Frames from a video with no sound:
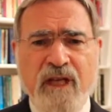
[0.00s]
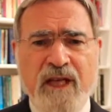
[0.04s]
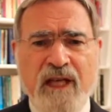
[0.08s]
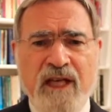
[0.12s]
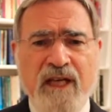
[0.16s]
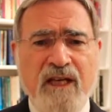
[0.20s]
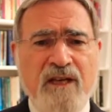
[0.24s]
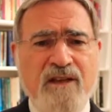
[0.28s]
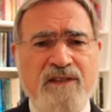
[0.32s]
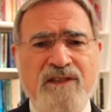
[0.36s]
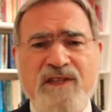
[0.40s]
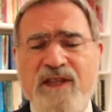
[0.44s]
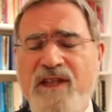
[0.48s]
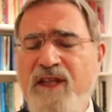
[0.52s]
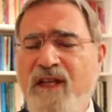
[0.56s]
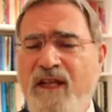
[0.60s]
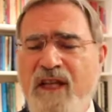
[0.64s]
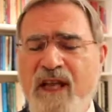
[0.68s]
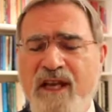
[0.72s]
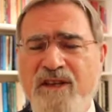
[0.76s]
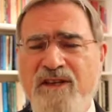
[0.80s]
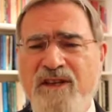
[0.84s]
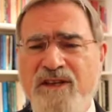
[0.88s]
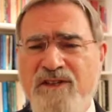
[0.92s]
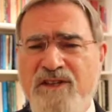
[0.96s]
It is the
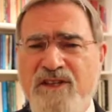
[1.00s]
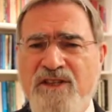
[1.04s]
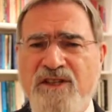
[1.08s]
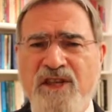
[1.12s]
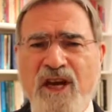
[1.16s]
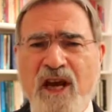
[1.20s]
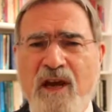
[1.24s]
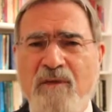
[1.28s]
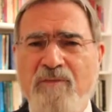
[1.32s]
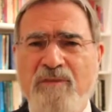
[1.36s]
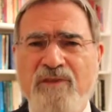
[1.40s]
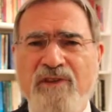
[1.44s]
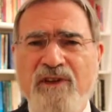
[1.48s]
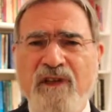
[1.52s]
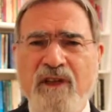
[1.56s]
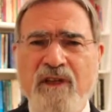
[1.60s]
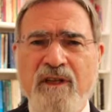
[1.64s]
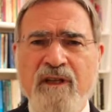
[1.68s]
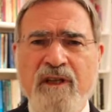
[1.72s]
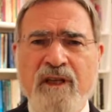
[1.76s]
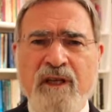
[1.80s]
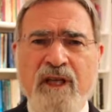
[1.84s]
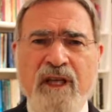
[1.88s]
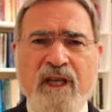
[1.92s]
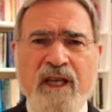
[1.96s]
latest chapter
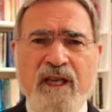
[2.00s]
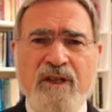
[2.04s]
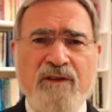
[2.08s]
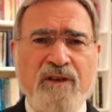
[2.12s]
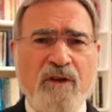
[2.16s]
in